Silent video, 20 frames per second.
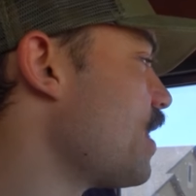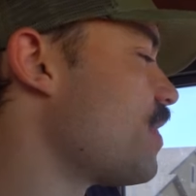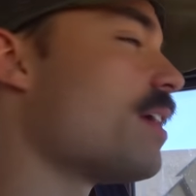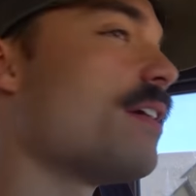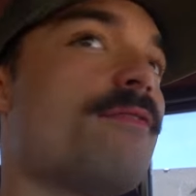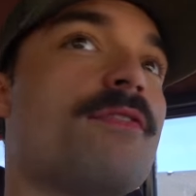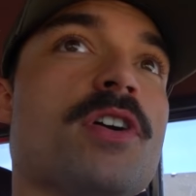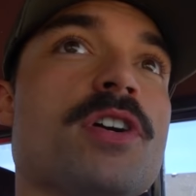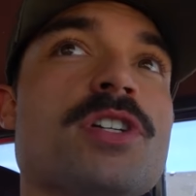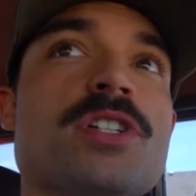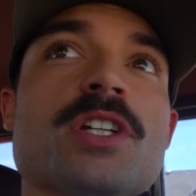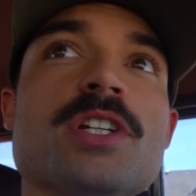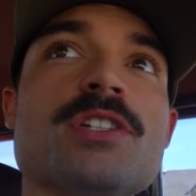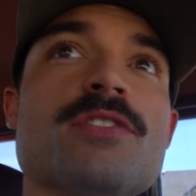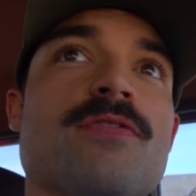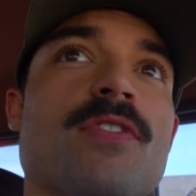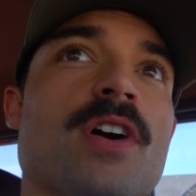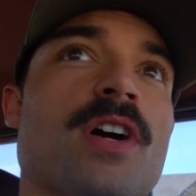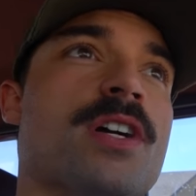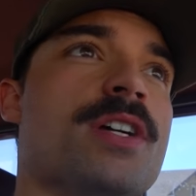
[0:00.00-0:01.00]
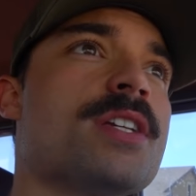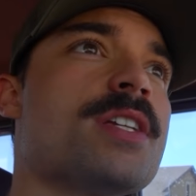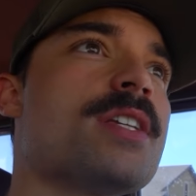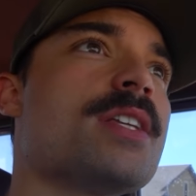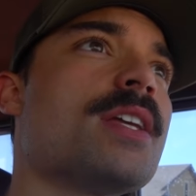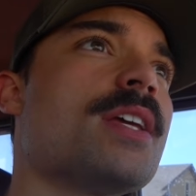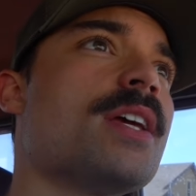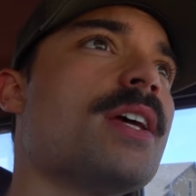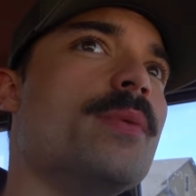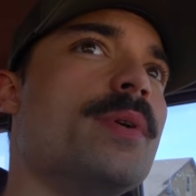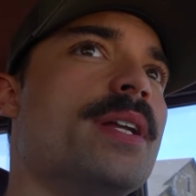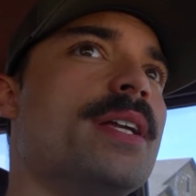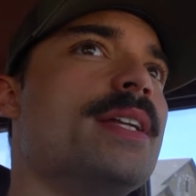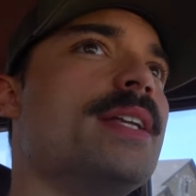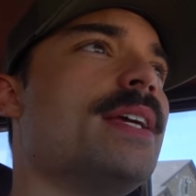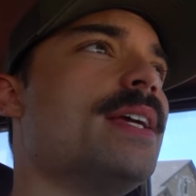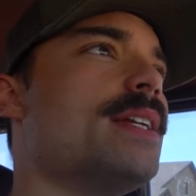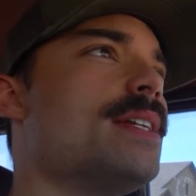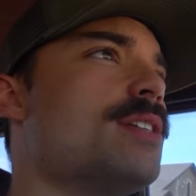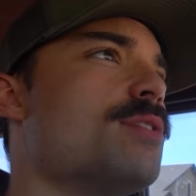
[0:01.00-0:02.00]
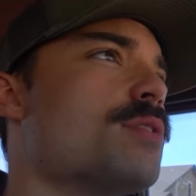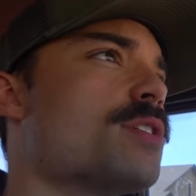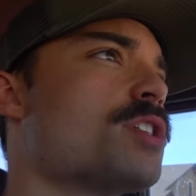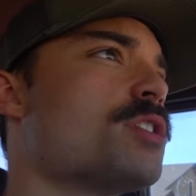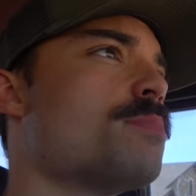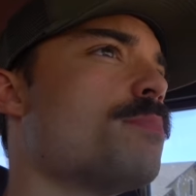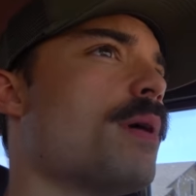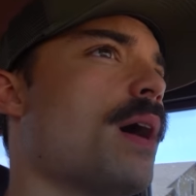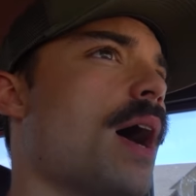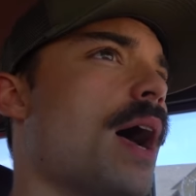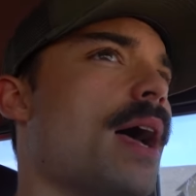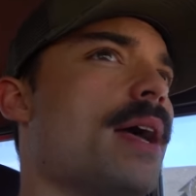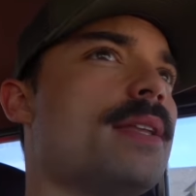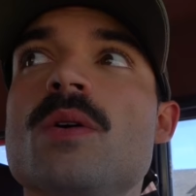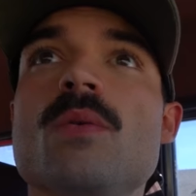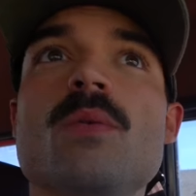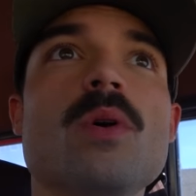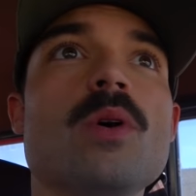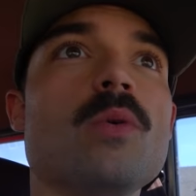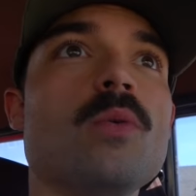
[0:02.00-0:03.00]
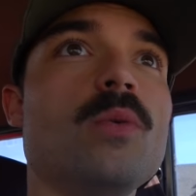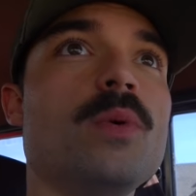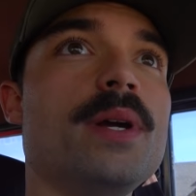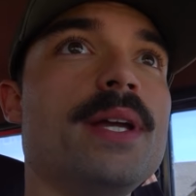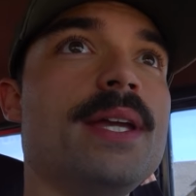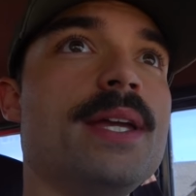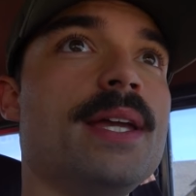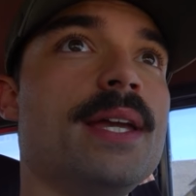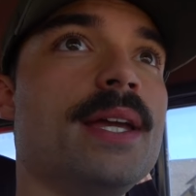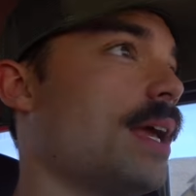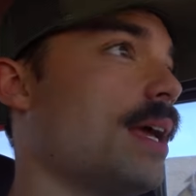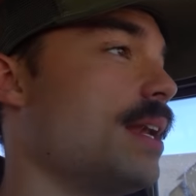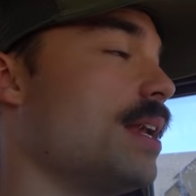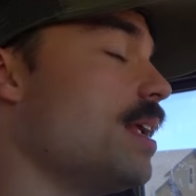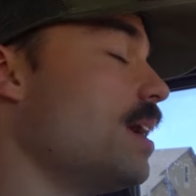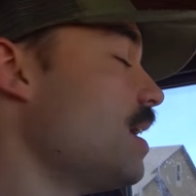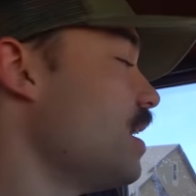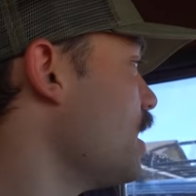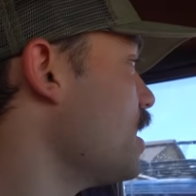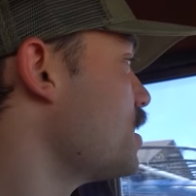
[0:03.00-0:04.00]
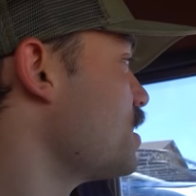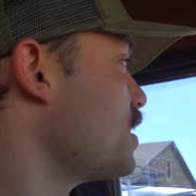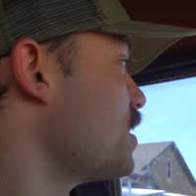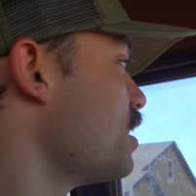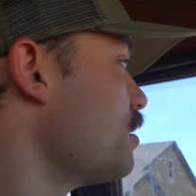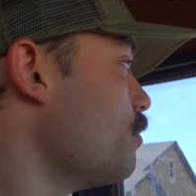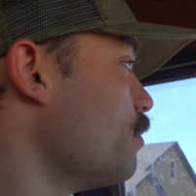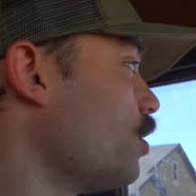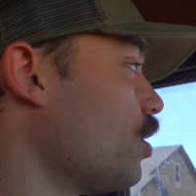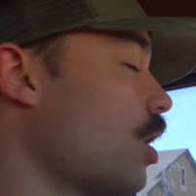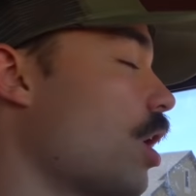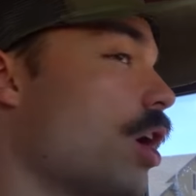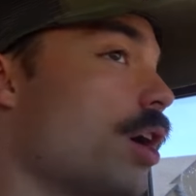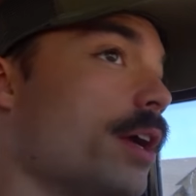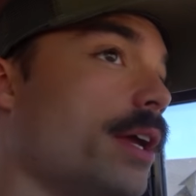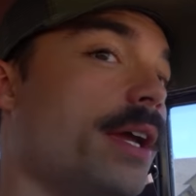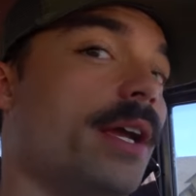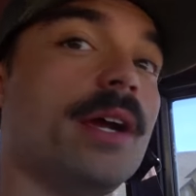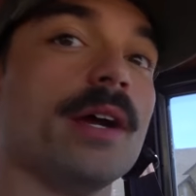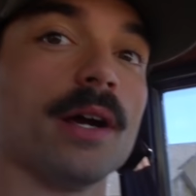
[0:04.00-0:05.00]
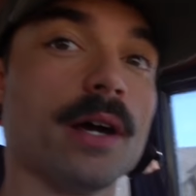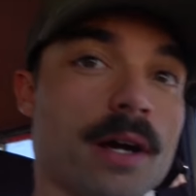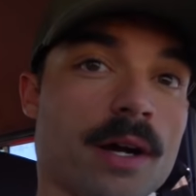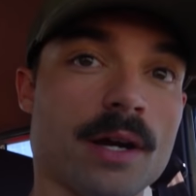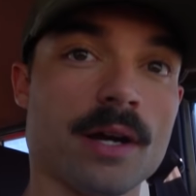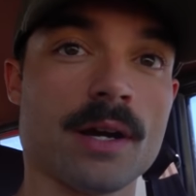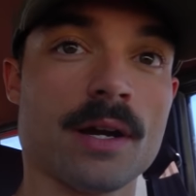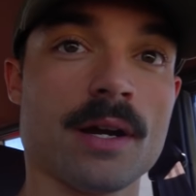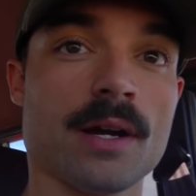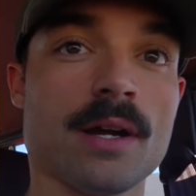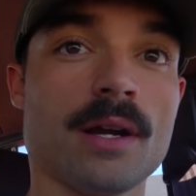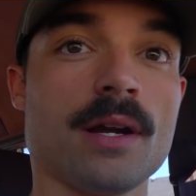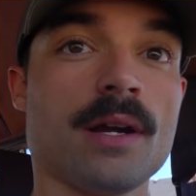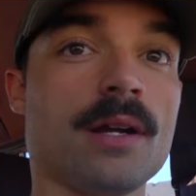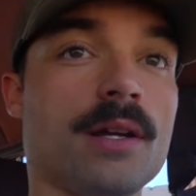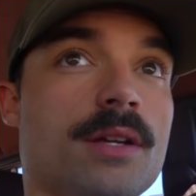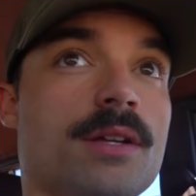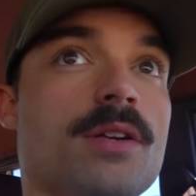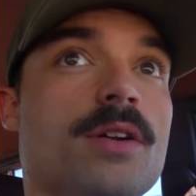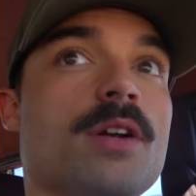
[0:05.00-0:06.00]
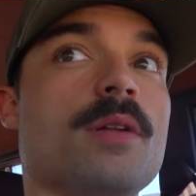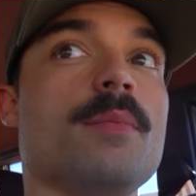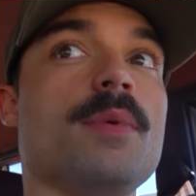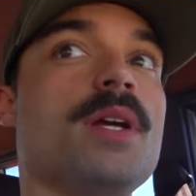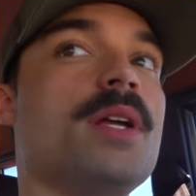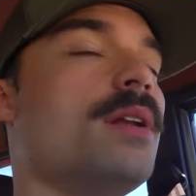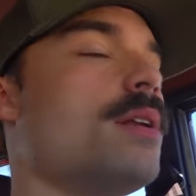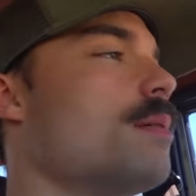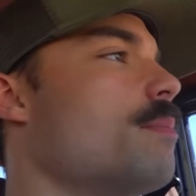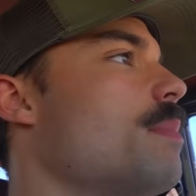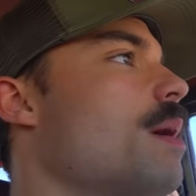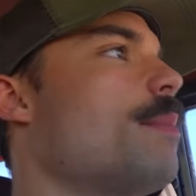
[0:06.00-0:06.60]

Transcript: I think first things first, we need to get to a spot where we can assemble our gear. You know what I mean?